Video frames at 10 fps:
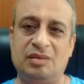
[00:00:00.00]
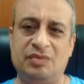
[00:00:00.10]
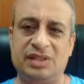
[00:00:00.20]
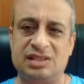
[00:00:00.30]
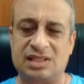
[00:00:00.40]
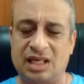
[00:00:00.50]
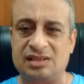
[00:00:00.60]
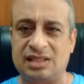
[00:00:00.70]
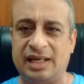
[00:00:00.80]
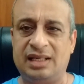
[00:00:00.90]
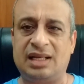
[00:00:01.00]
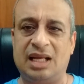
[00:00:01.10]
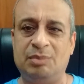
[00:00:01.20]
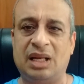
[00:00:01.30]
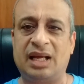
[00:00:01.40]
with a slight
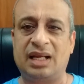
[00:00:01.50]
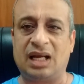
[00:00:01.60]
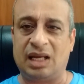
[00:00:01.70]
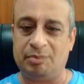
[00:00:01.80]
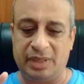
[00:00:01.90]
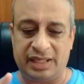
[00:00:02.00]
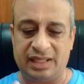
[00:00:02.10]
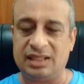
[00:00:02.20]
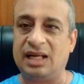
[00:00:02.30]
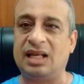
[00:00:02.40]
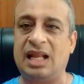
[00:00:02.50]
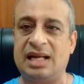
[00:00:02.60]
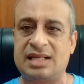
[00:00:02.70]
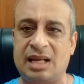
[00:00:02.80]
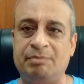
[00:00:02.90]
time lag, I'm betting that
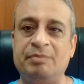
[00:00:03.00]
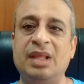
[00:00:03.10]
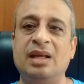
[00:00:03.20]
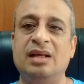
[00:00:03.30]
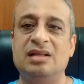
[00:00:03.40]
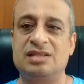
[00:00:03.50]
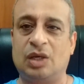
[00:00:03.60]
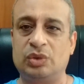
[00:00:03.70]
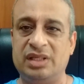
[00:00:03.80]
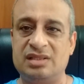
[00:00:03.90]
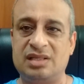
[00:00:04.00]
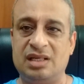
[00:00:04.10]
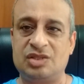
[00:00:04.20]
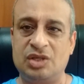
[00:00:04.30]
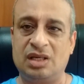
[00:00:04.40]
LATAM, Southeast
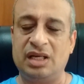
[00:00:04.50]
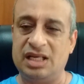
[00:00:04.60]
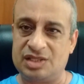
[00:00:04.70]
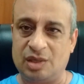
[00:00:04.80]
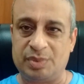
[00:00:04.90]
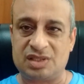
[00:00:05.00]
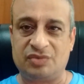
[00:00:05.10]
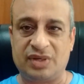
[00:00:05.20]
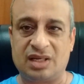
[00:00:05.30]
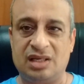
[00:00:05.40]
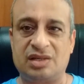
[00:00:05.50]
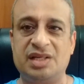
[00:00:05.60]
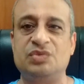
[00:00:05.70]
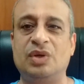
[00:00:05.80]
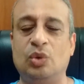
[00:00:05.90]
Asia, Asia-Pacific
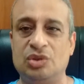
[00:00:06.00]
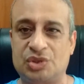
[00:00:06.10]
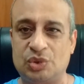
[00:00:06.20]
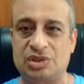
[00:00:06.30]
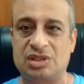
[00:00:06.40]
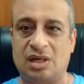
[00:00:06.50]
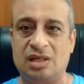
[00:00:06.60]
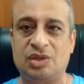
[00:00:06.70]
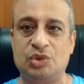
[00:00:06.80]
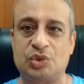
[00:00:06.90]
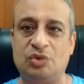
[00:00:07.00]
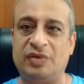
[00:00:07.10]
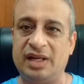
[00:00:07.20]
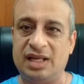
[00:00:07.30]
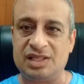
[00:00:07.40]
countries will also start to show
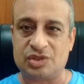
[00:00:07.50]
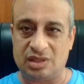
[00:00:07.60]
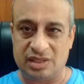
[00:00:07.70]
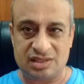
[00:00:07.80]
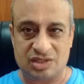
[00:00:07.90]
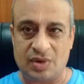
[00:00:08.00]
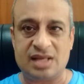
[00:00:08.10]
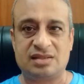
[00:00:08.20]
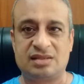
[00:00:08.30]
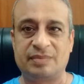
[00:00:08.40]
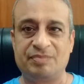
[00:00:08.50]
financial distress.